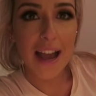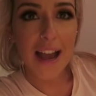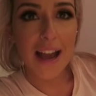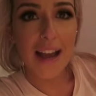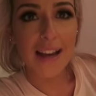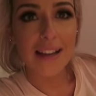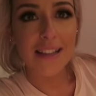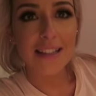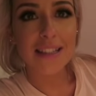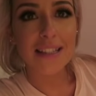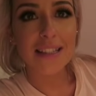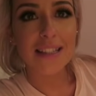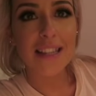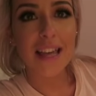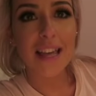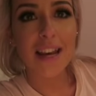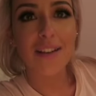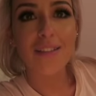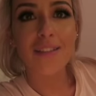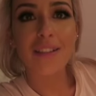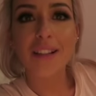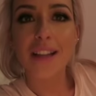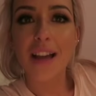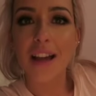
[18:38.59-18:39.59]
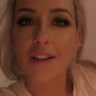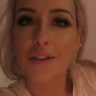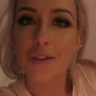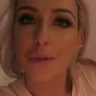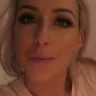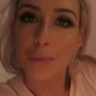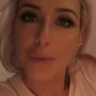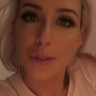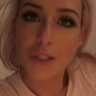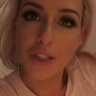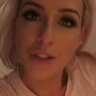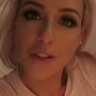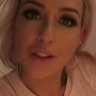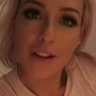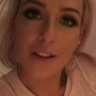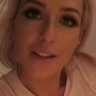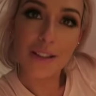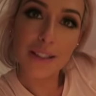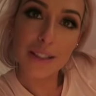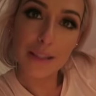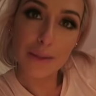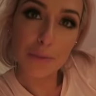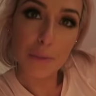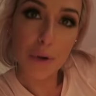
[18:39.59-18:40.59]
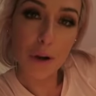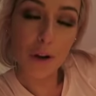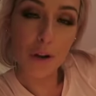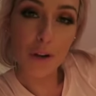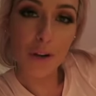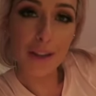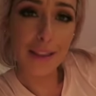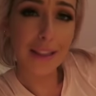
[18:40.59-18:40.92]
and then I will catch up with you guys tomorrow.